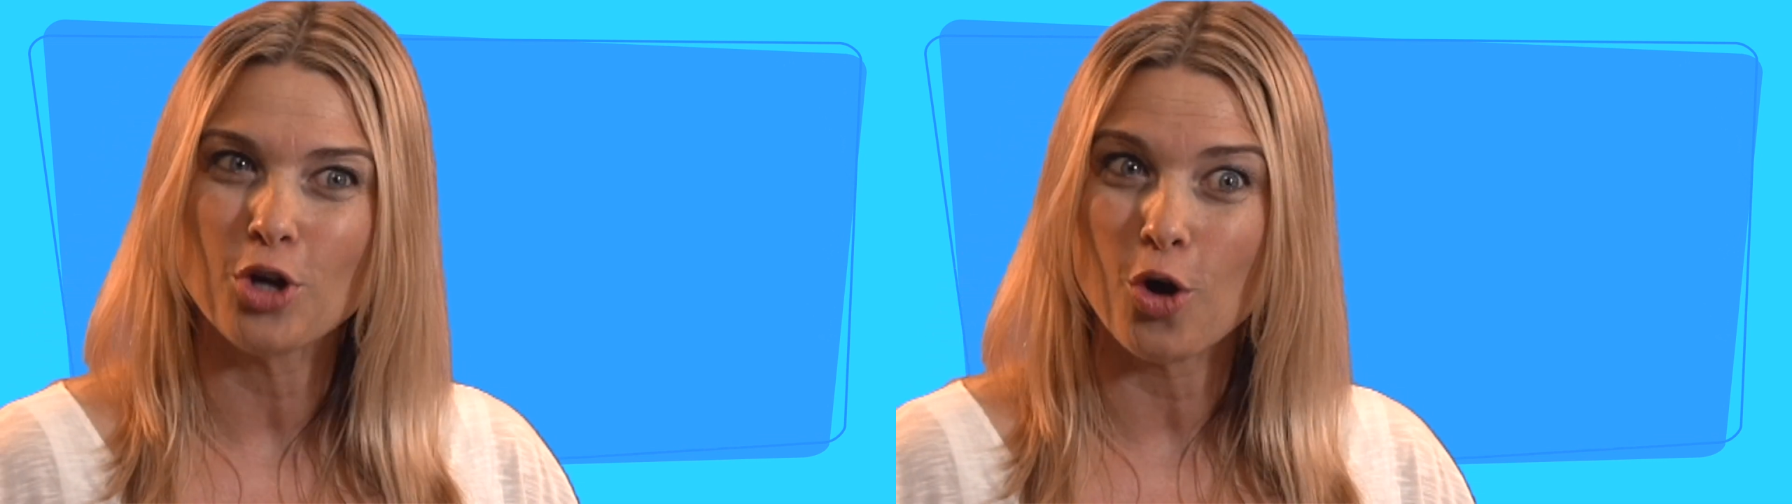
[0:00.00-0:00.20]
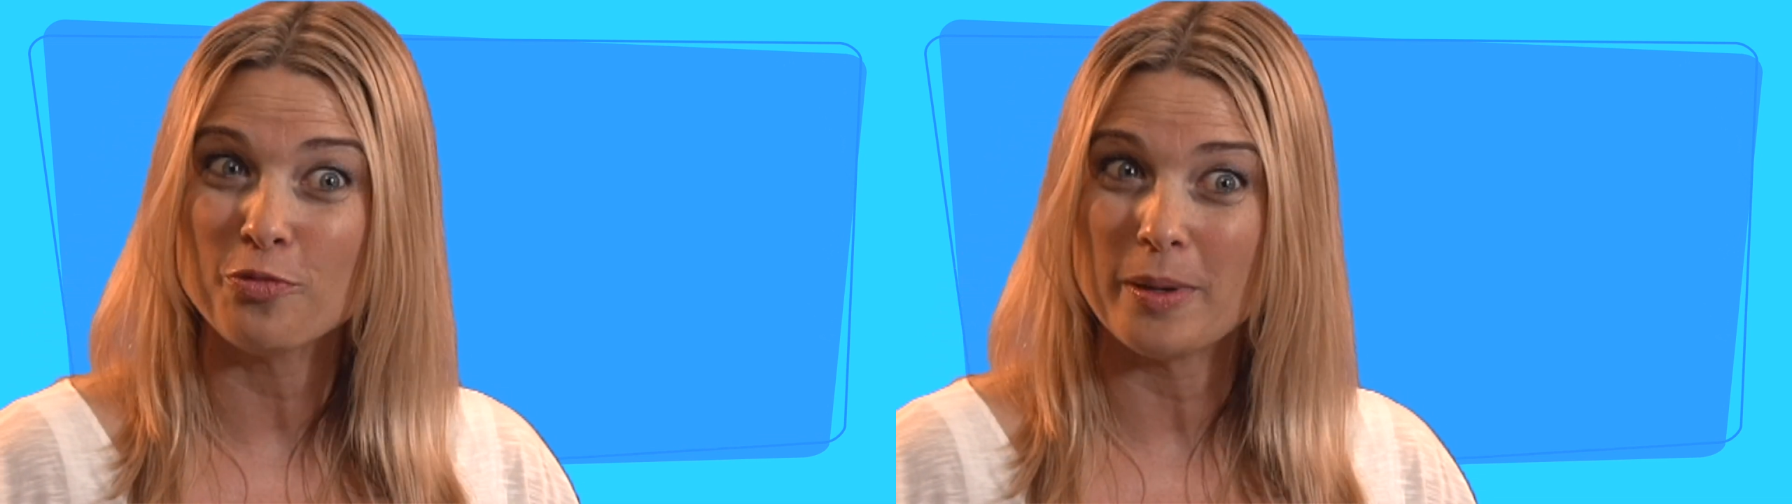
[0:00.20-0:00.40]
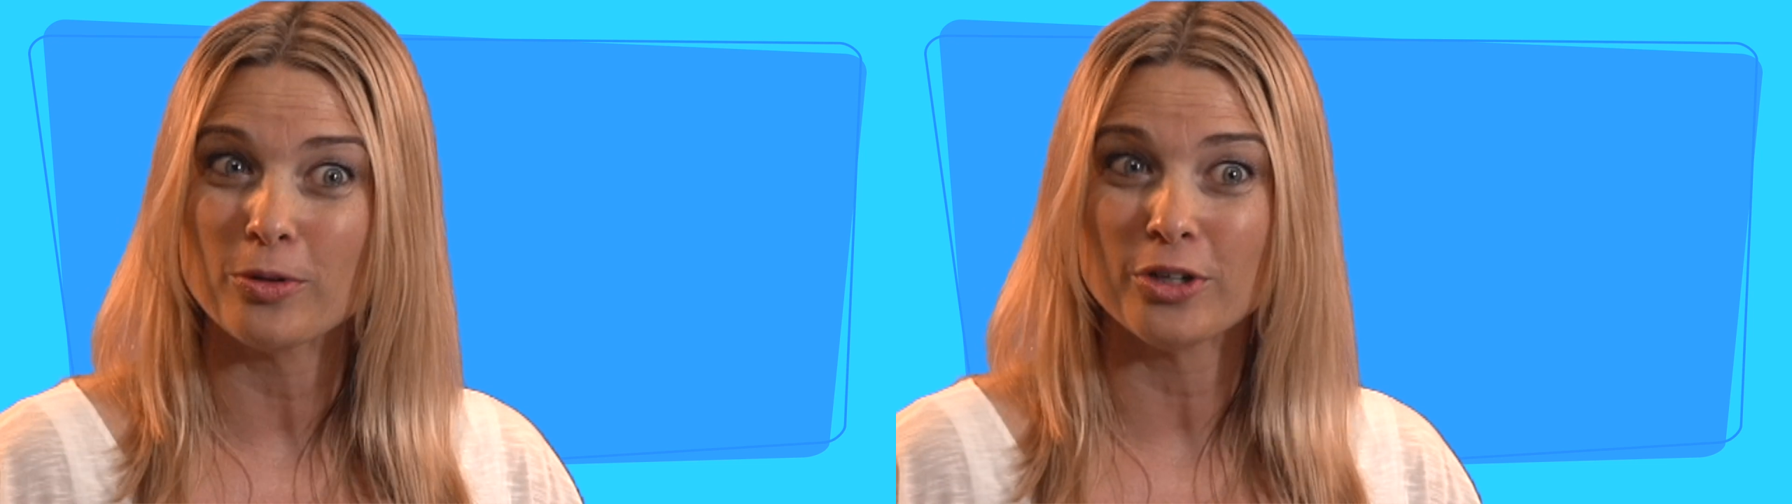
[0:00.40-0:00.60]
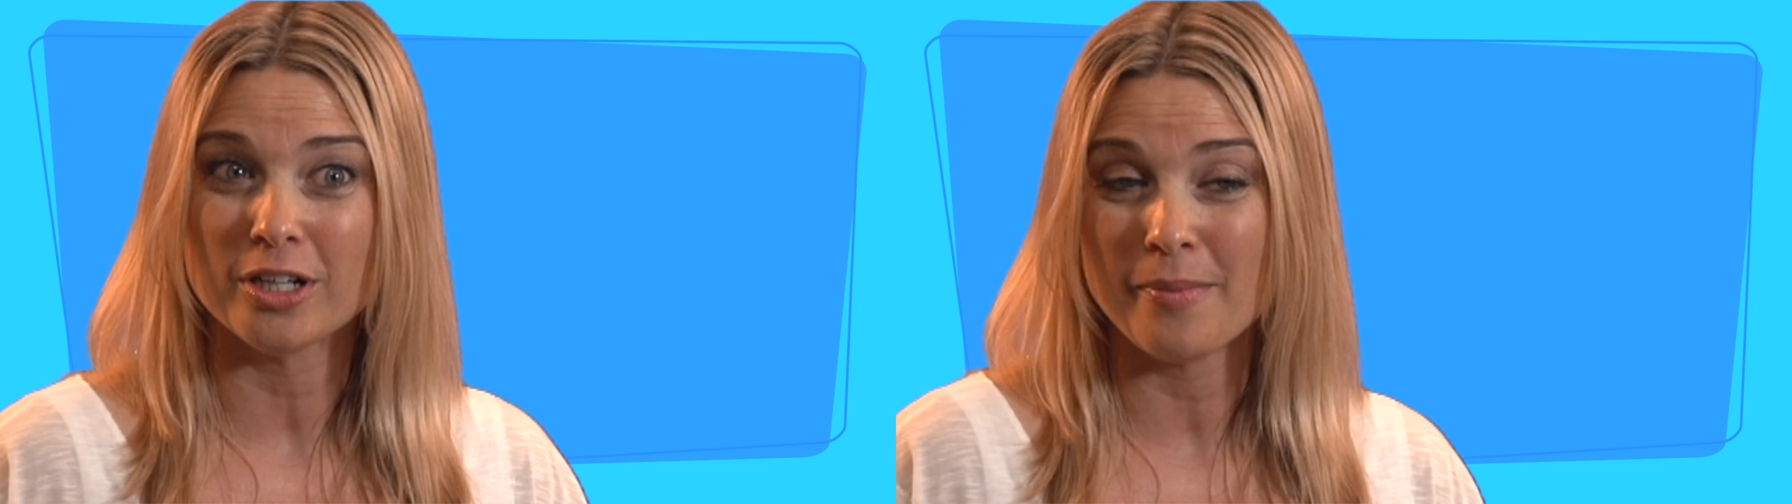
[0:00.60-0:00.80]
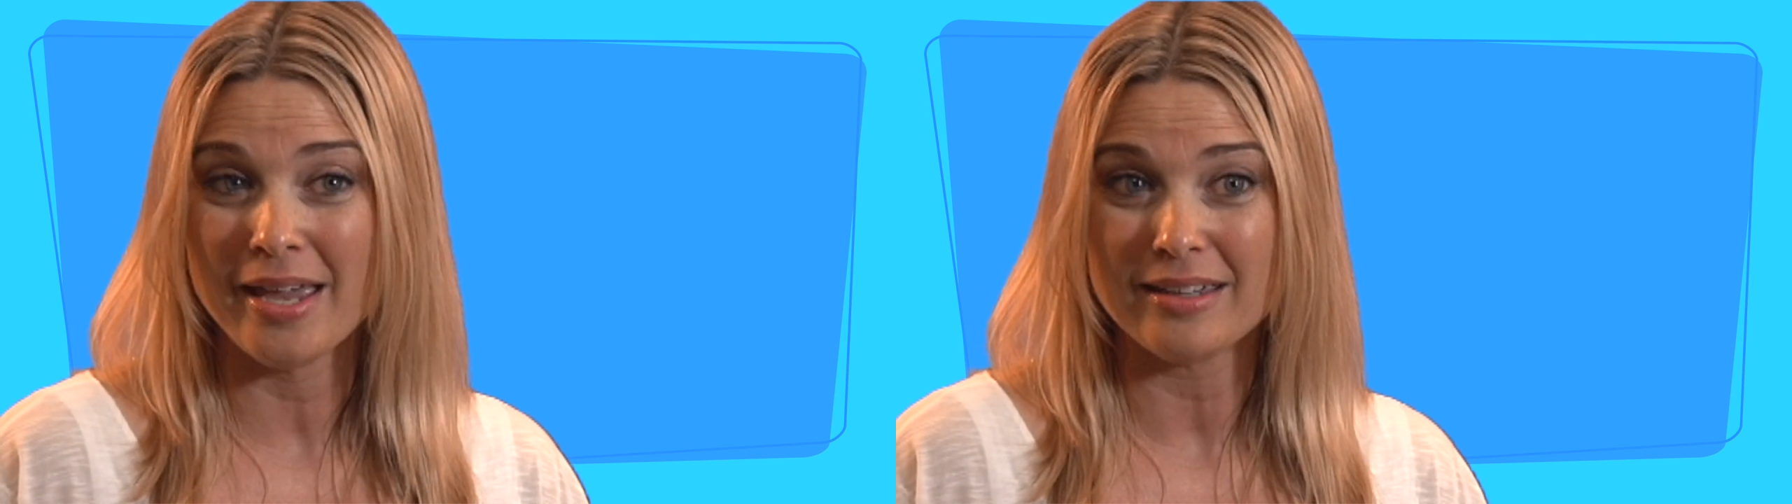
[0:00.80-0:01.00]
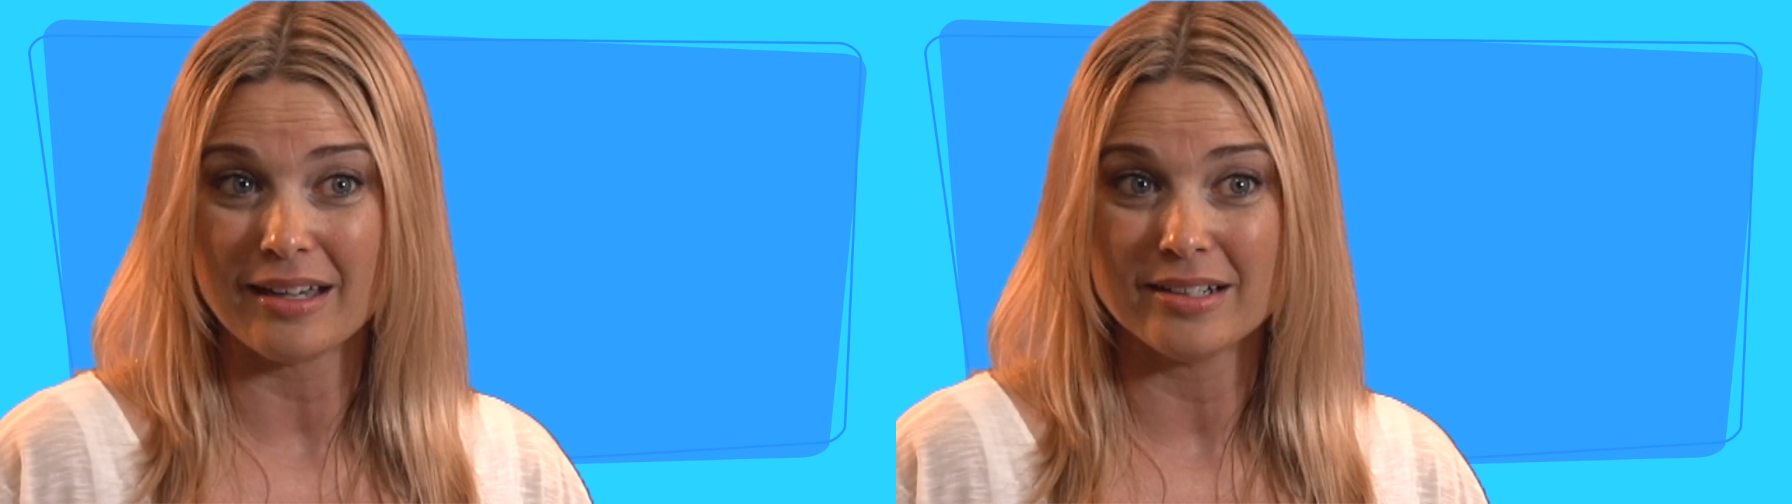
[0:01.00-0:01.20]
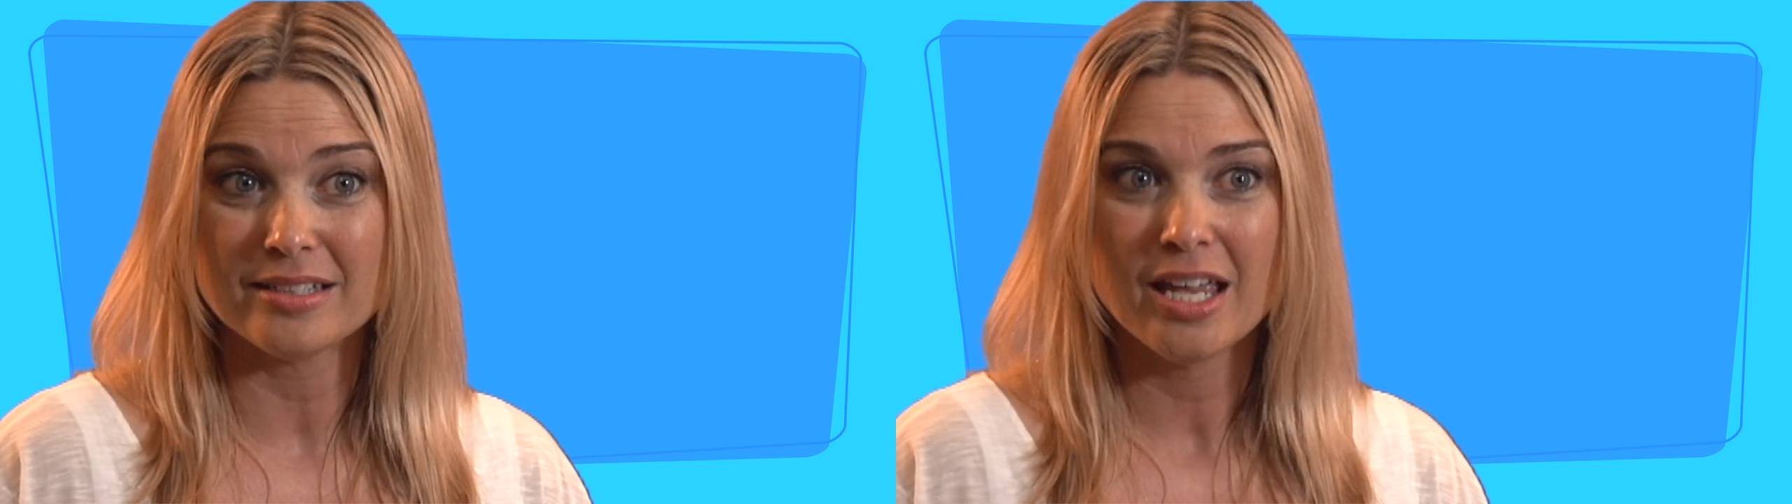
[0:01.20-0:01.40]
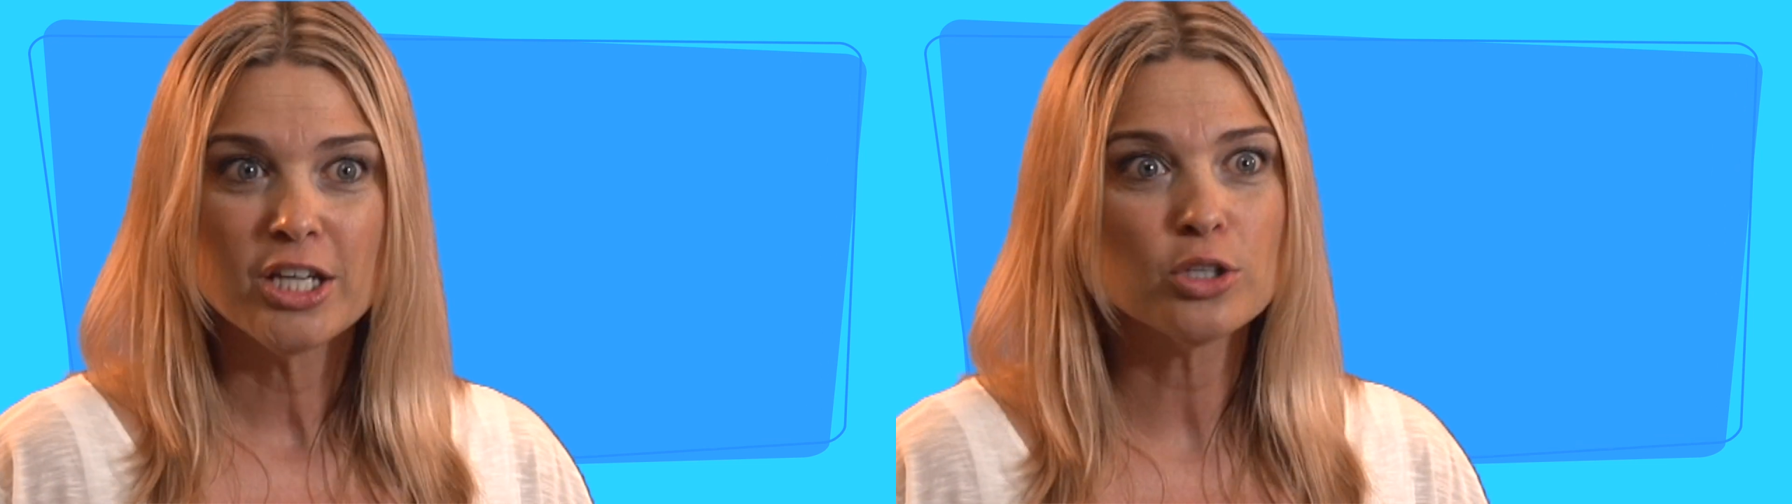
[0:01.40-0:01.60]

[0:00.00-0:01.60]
know if people are going to make it.